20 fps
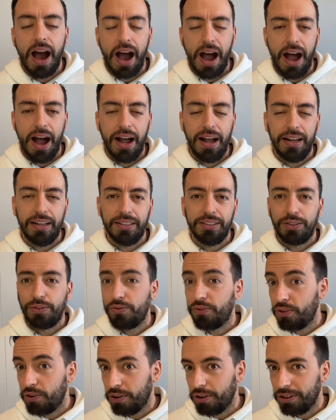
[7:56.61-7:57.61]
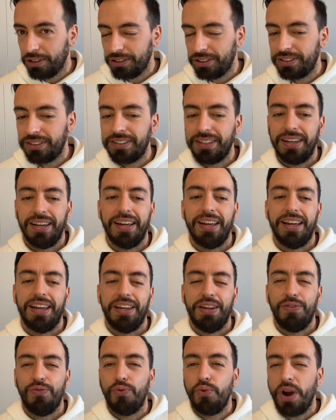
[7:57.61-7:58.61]
And of course,
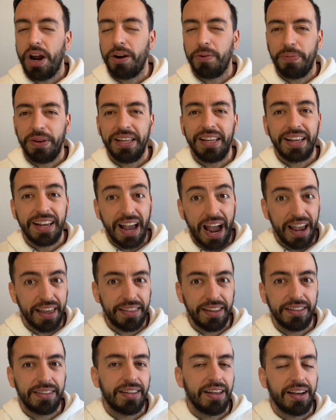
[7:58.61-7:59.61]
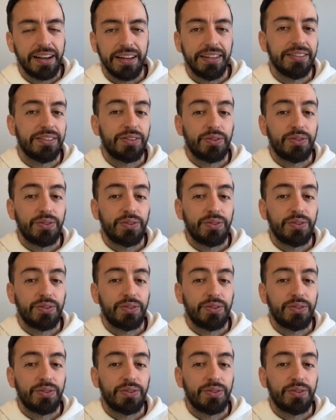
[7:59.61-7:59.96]
if we are being guided against